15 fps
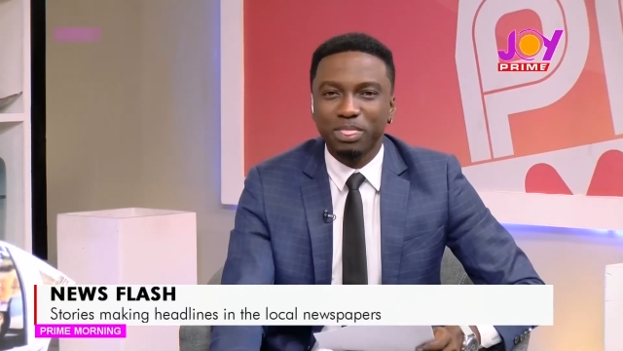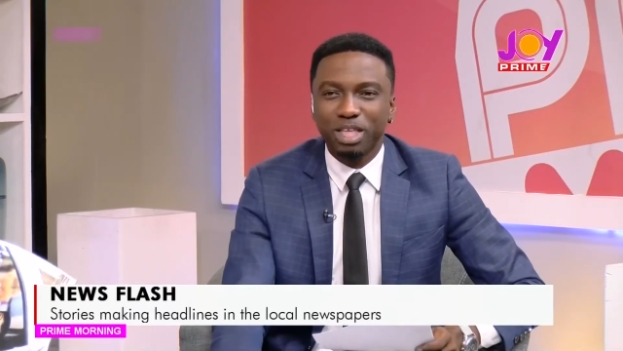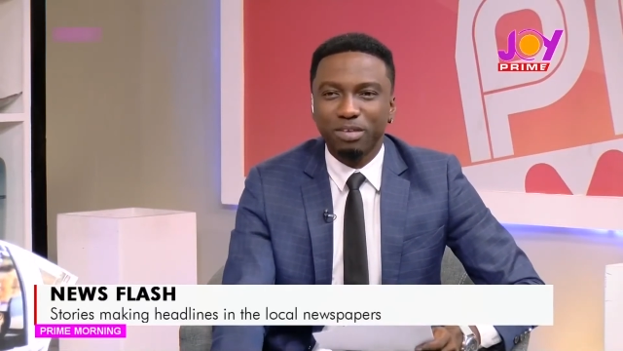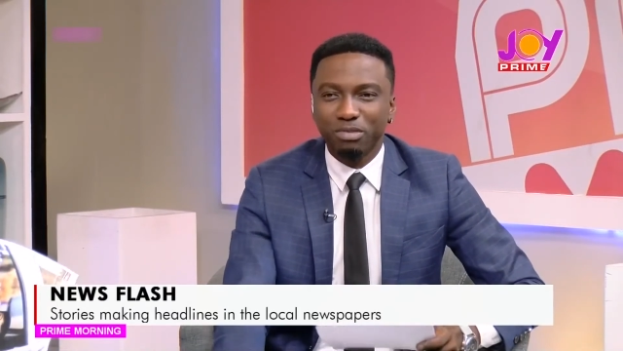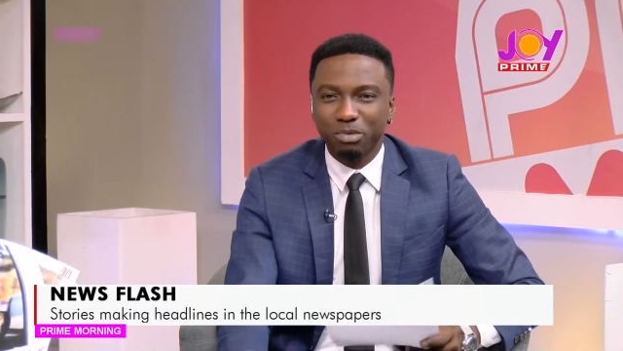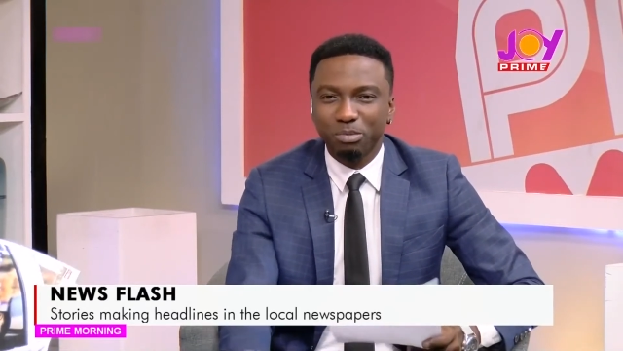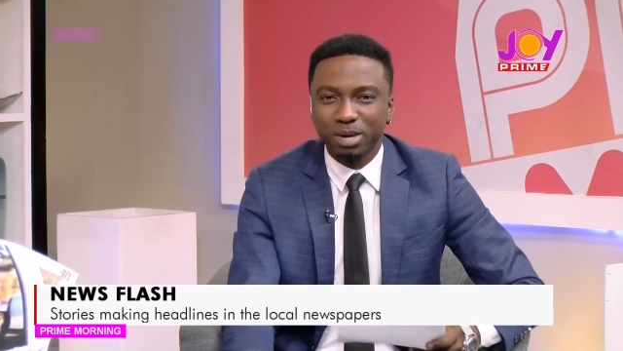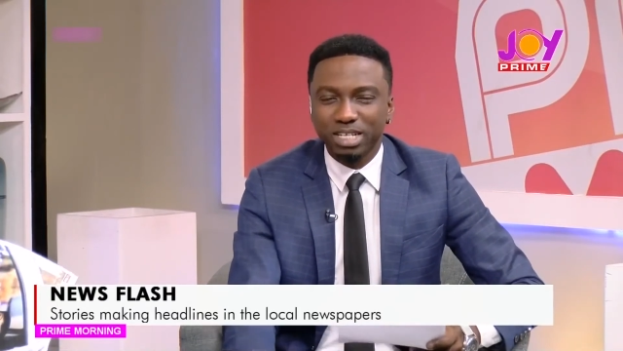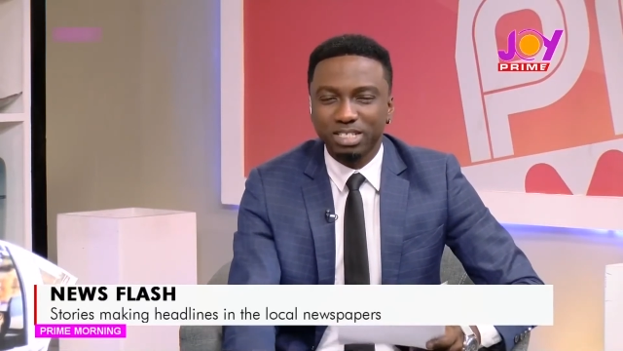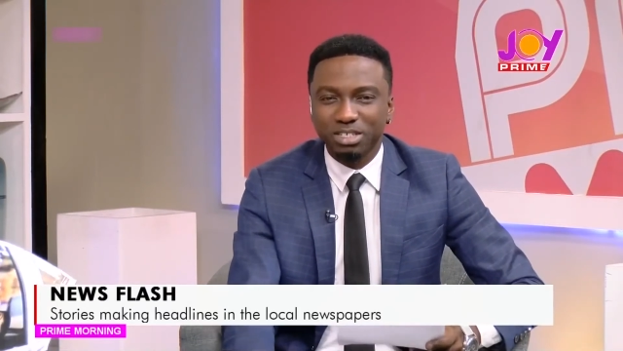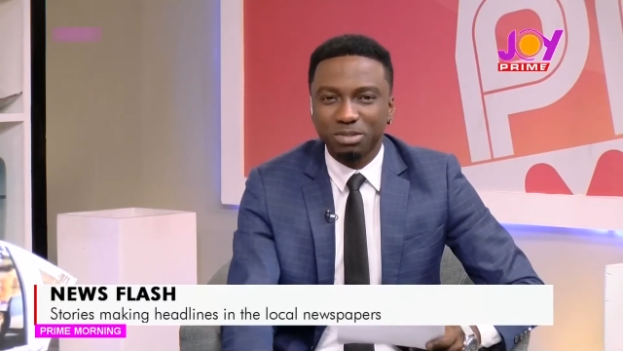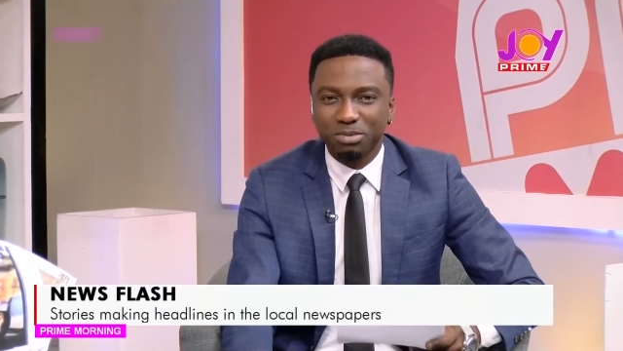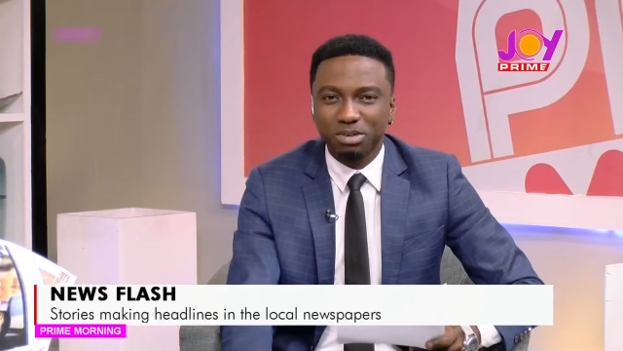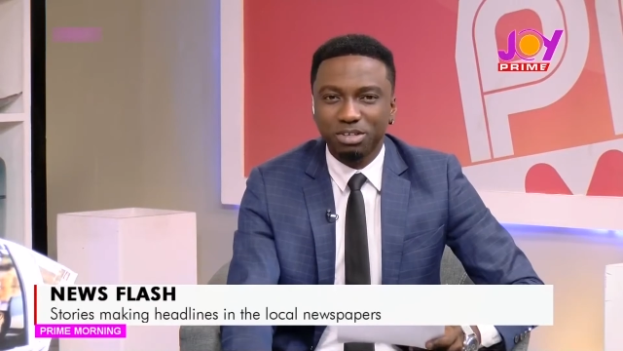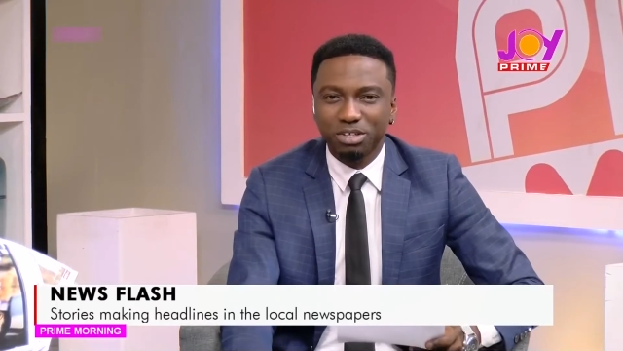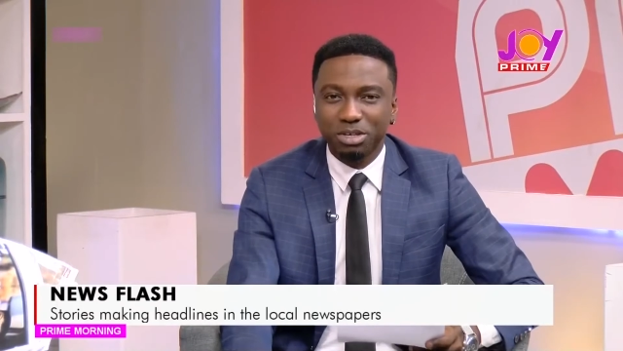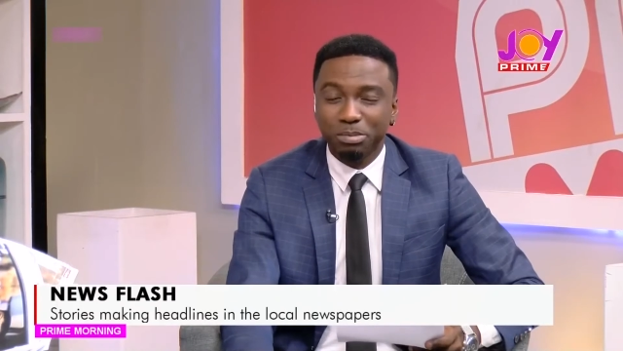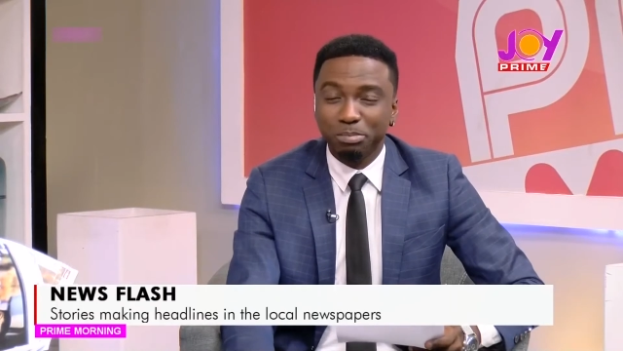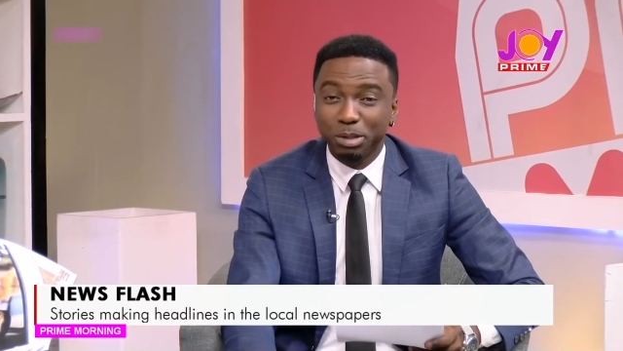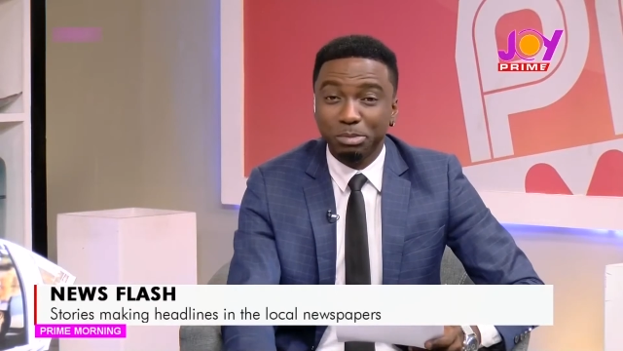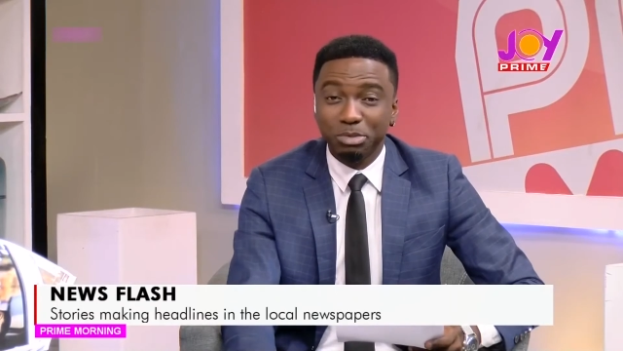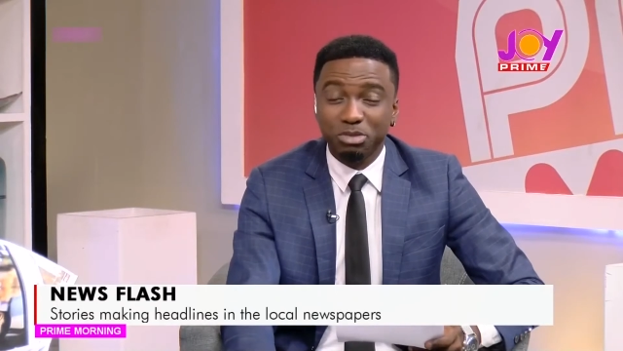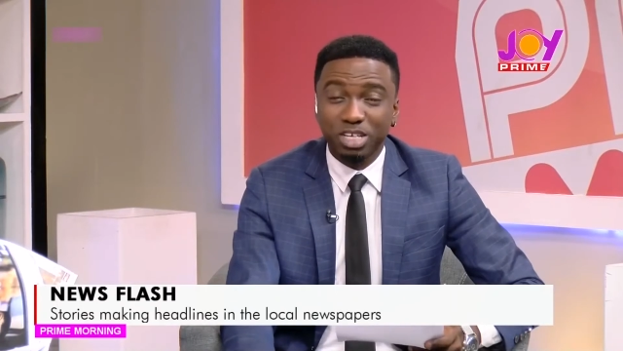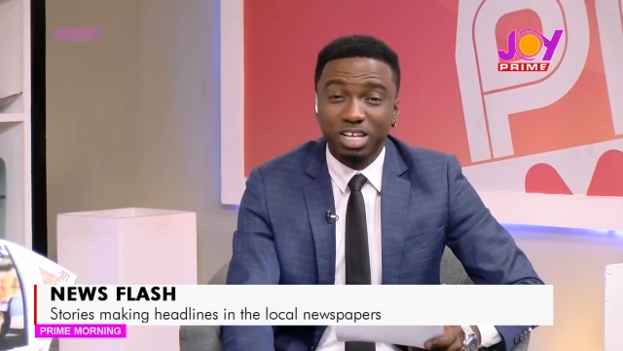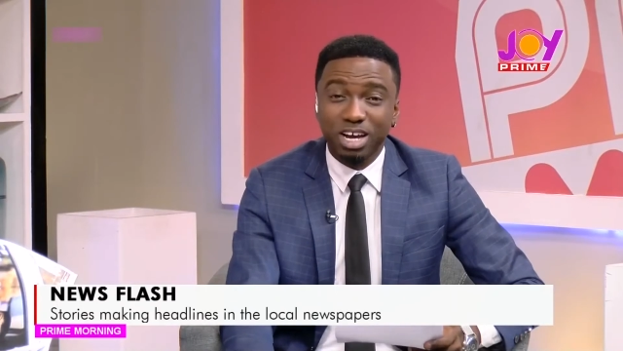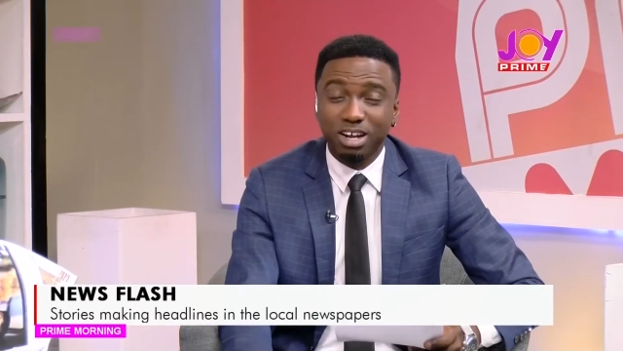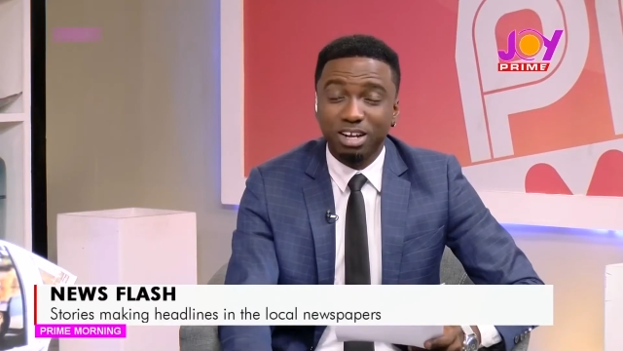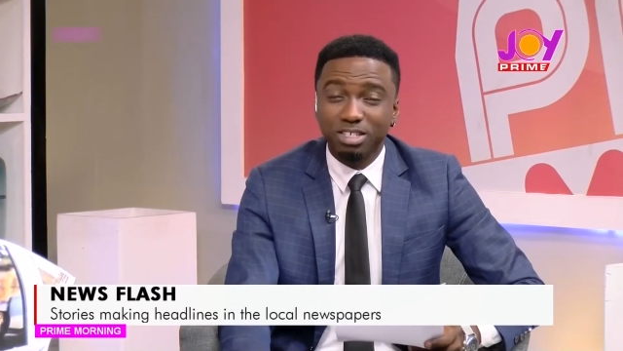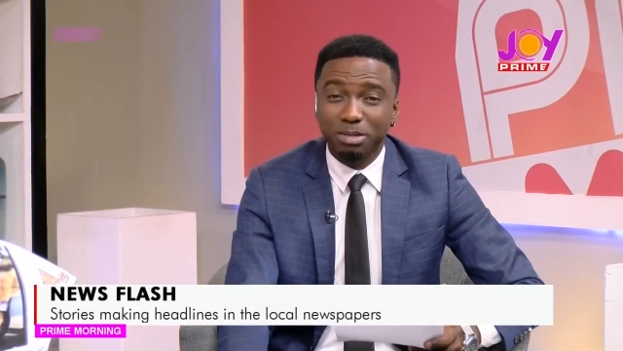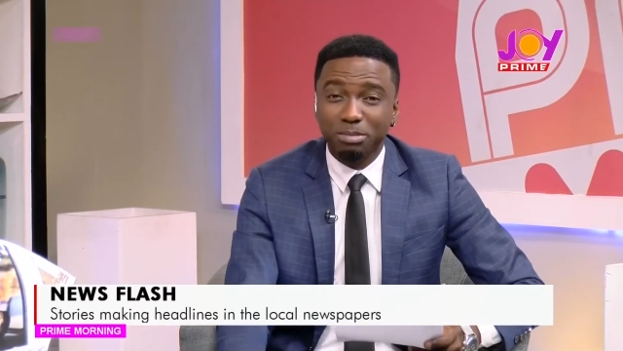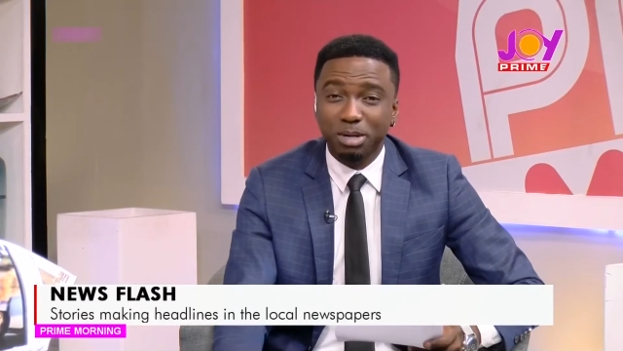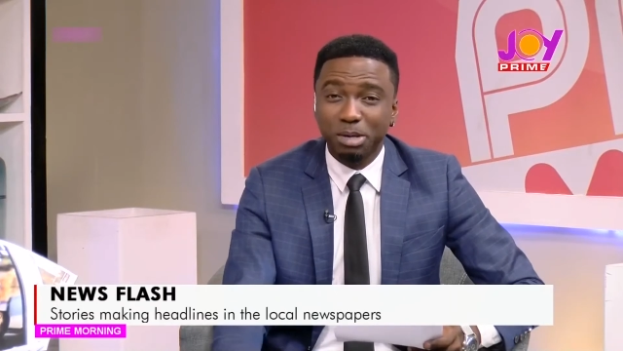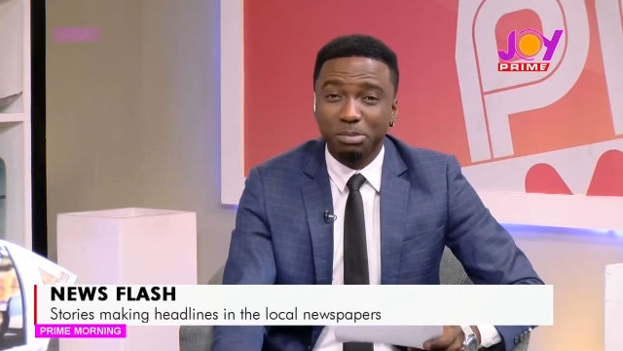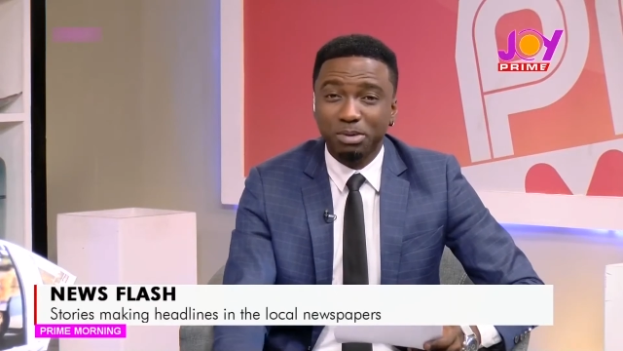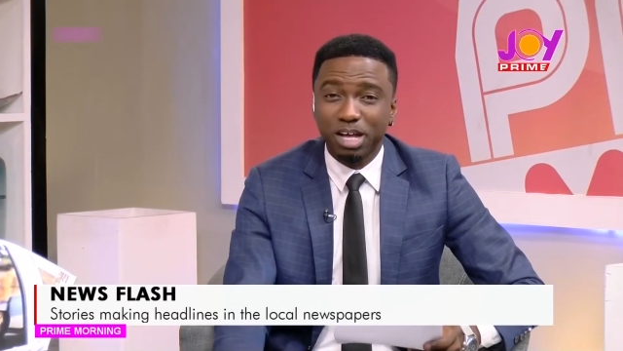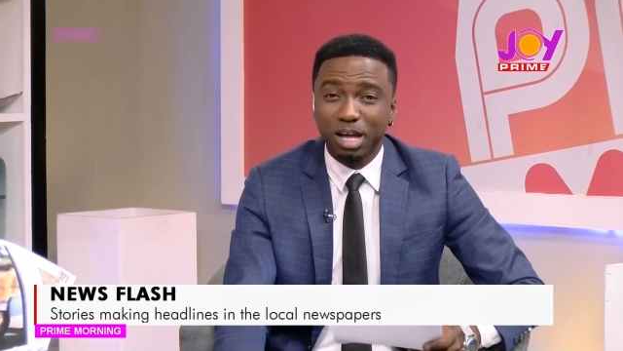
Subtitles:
If you bet as well, you can bet between Ghana and Zimbabwe.